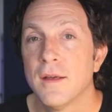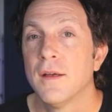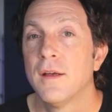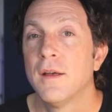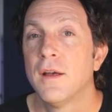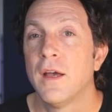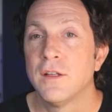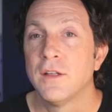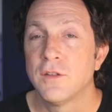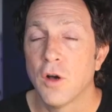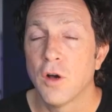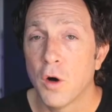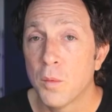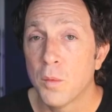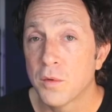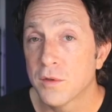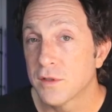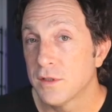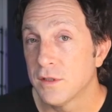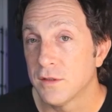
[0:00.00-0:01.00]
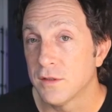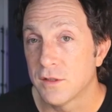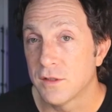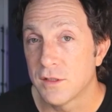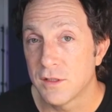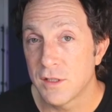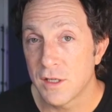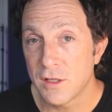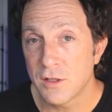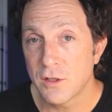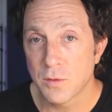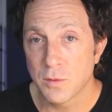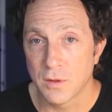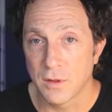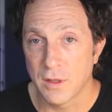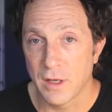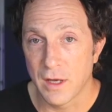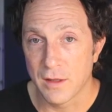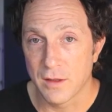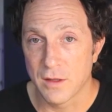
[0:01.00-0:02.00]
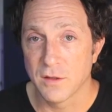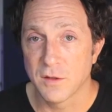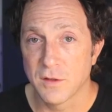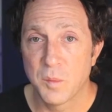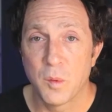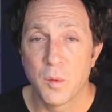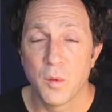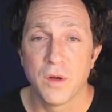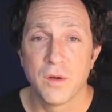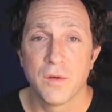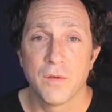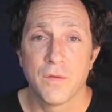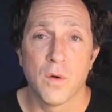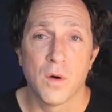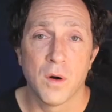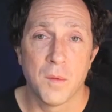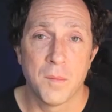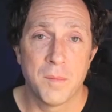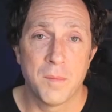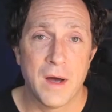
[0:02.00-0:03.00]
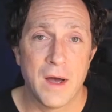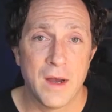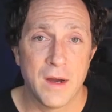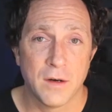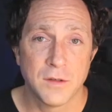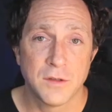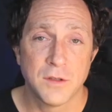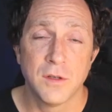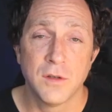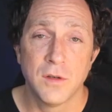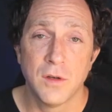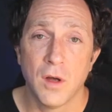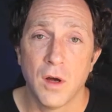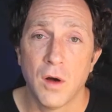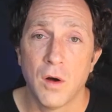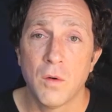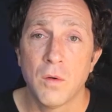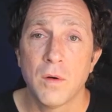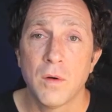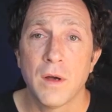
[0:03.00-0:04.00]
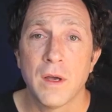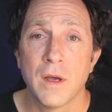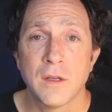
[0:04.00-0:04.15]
it's almost instinctual at this point for a buyer to know and to